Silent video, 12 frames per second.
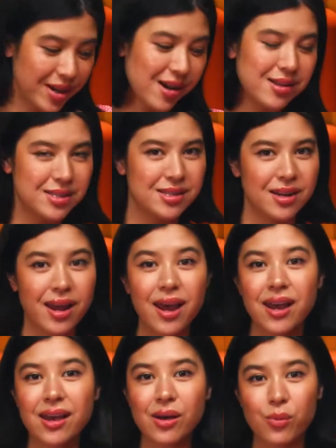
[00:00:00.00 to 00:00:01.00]
because
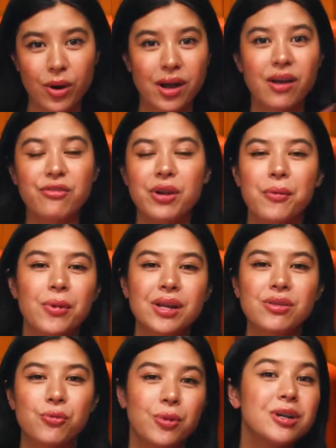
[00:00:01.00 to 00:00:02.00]
today we're covering one
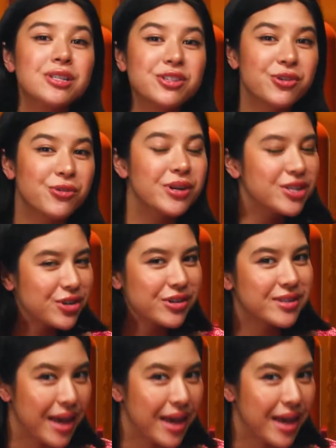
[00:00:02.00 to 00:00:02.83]
of the worst creatures